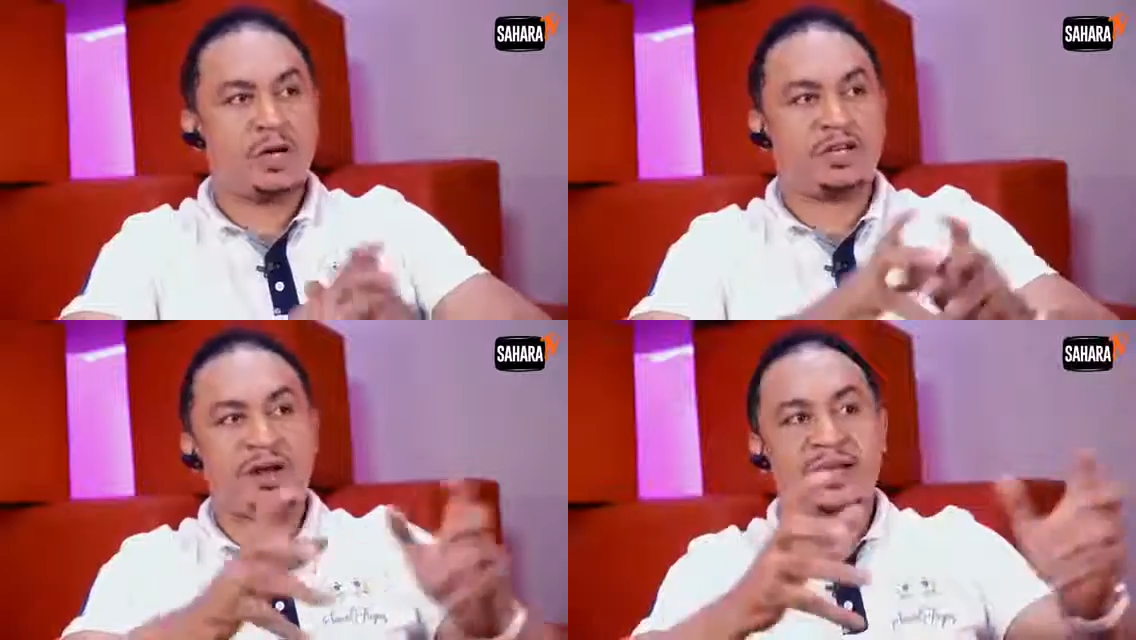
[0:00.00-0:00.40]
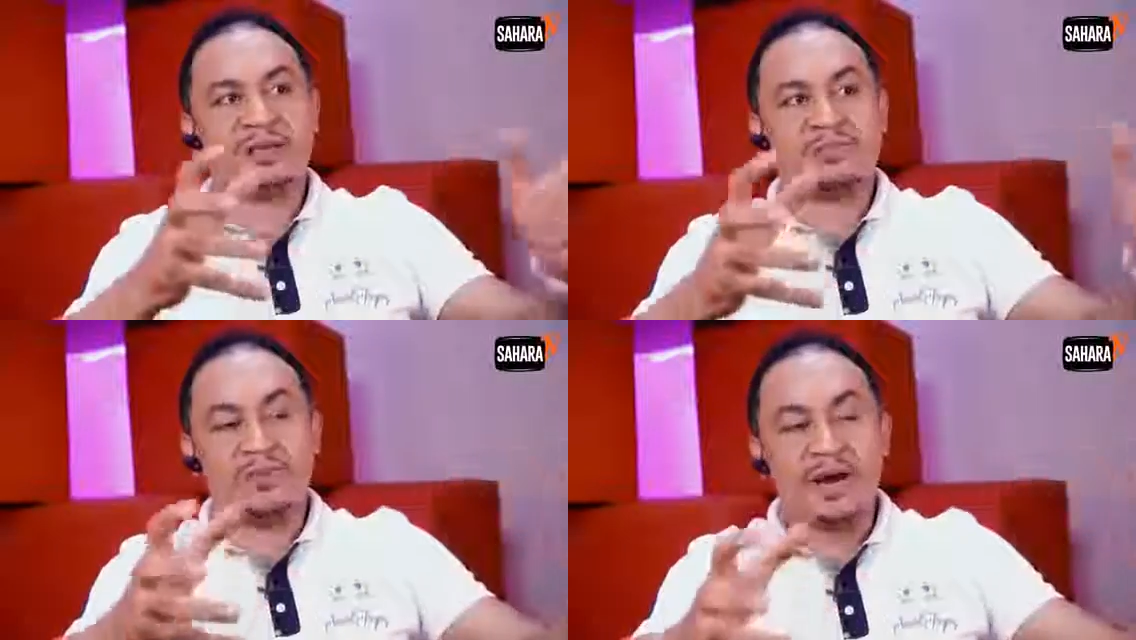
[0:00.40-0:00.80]
who are
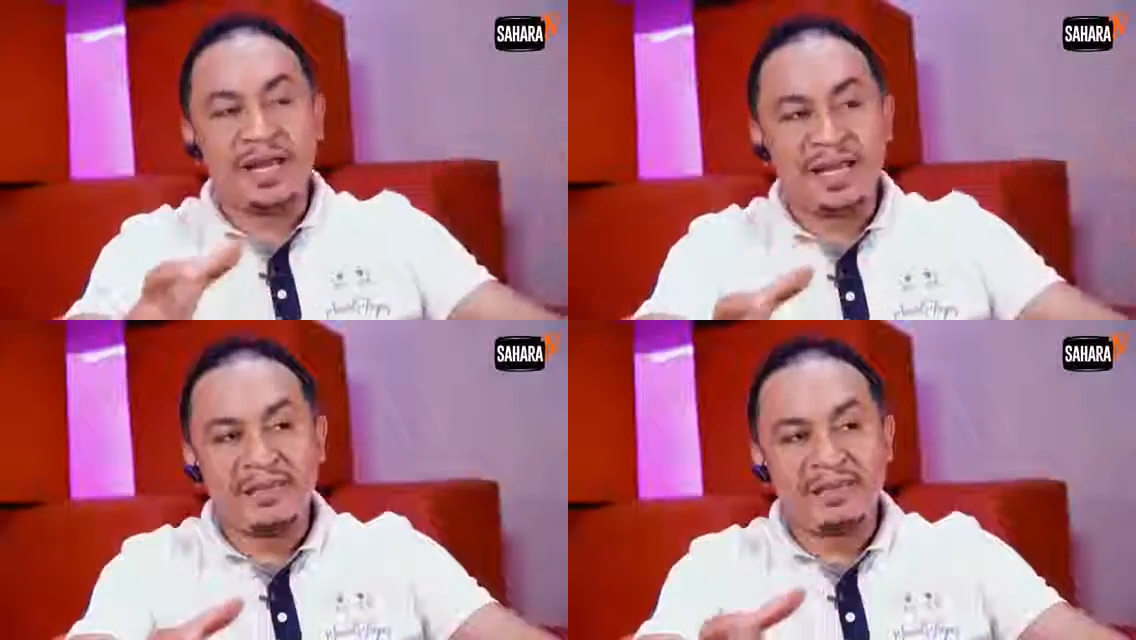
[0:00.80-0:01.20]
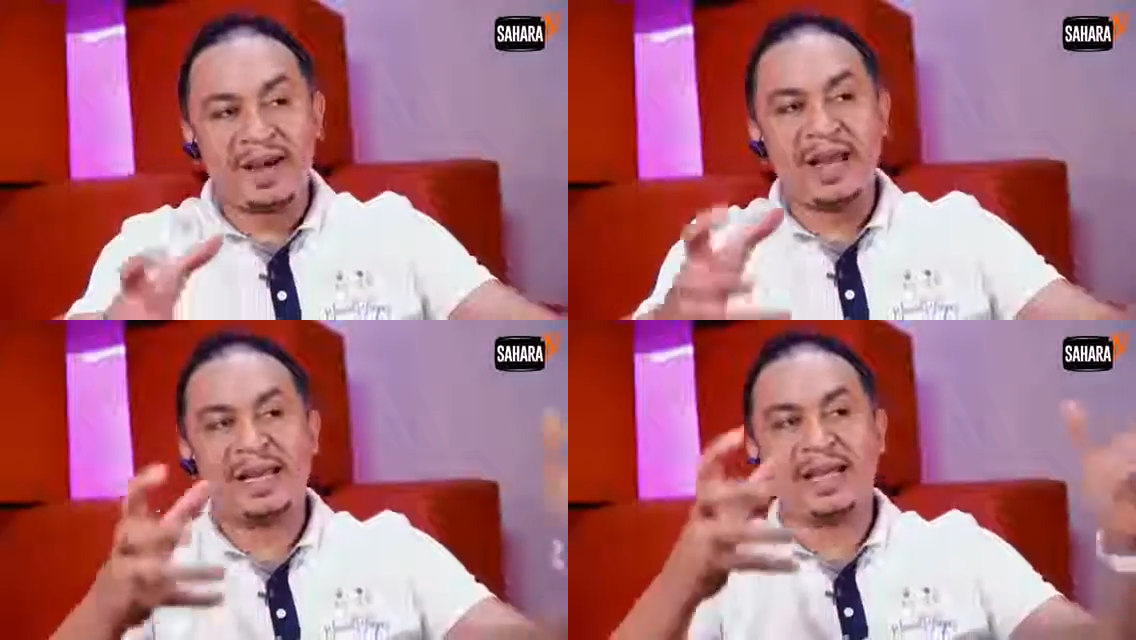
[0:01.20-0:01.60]
trying to bring in
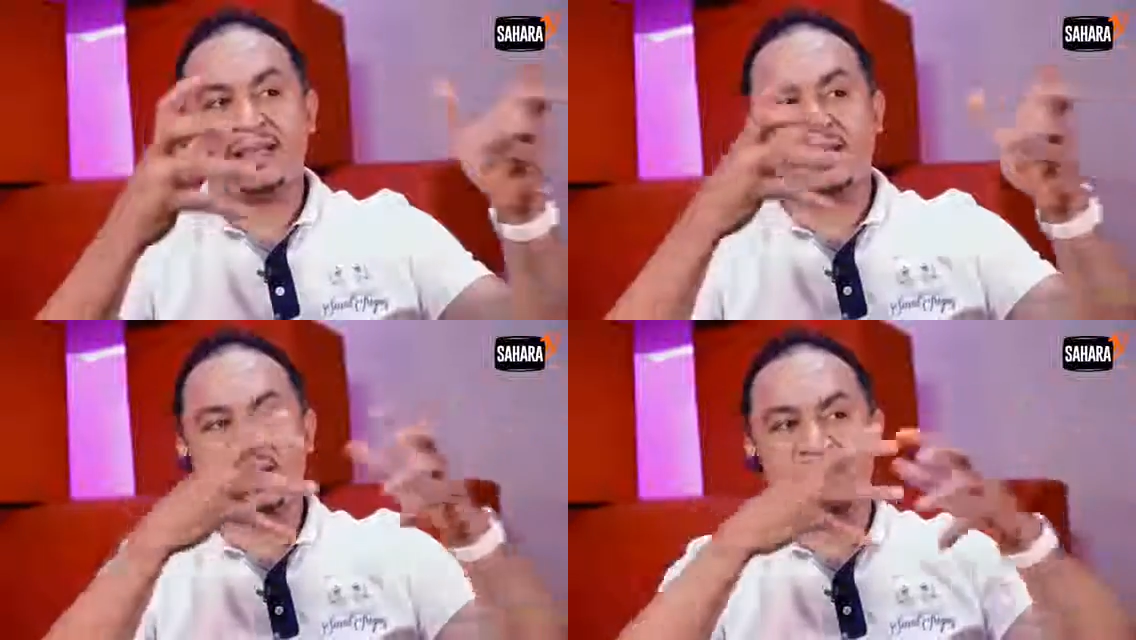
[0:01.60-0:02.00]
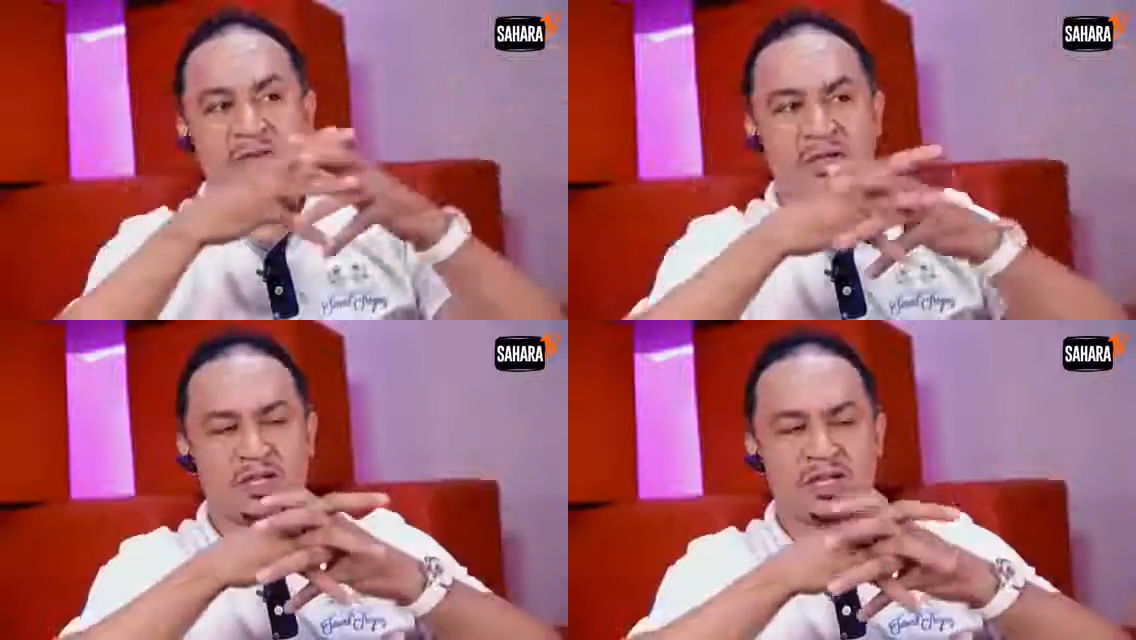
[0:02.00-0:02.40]
finances
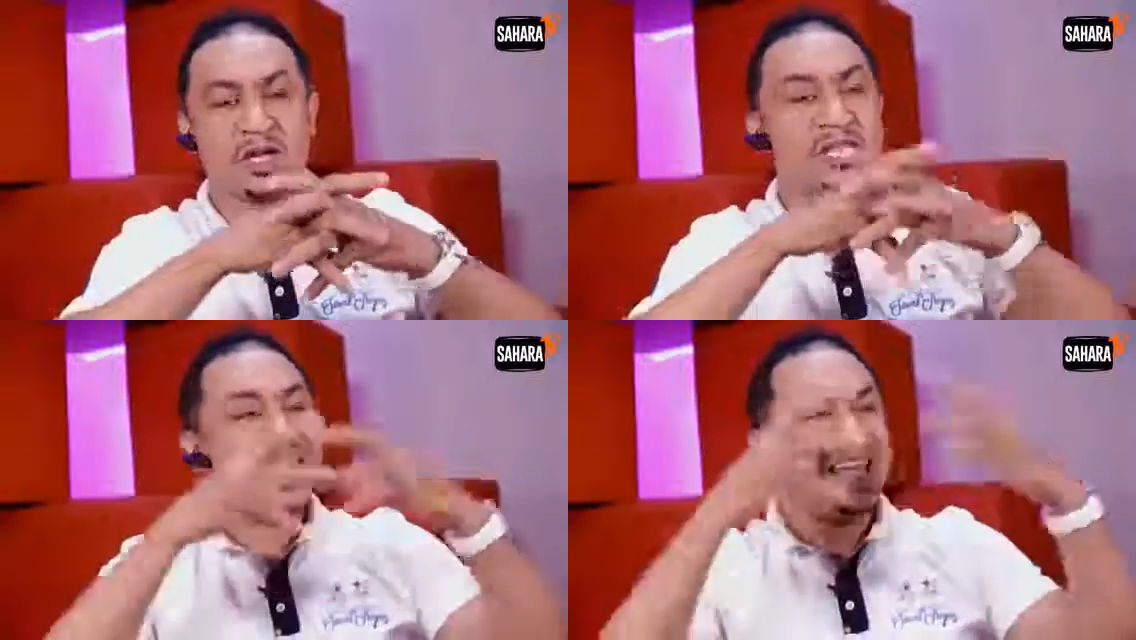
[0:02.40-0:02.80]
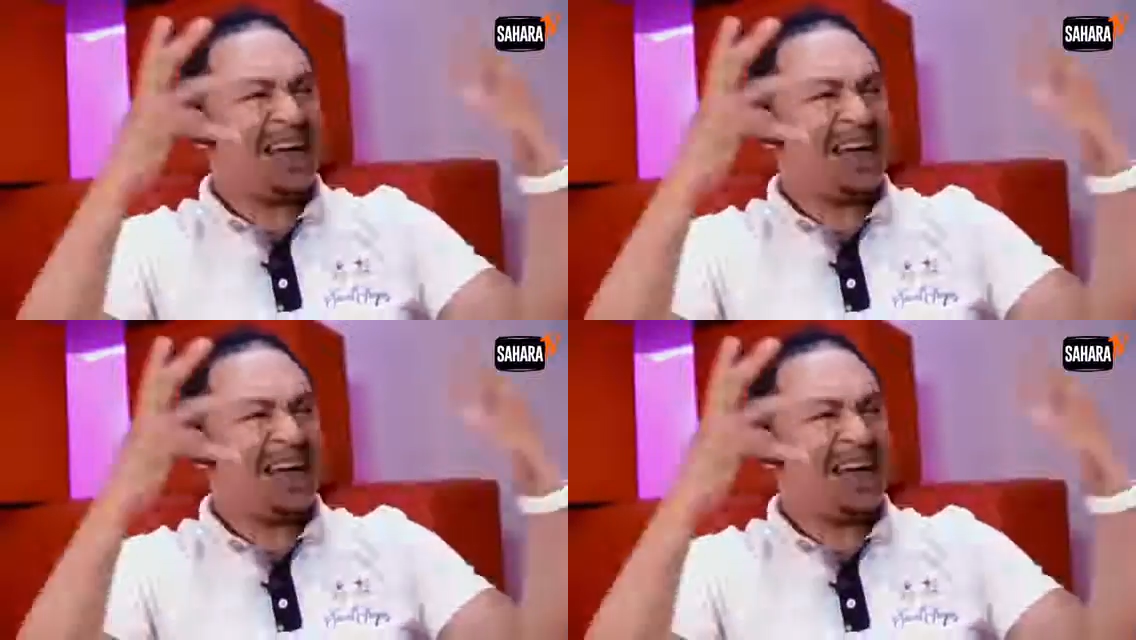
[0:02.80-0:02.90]
into the church.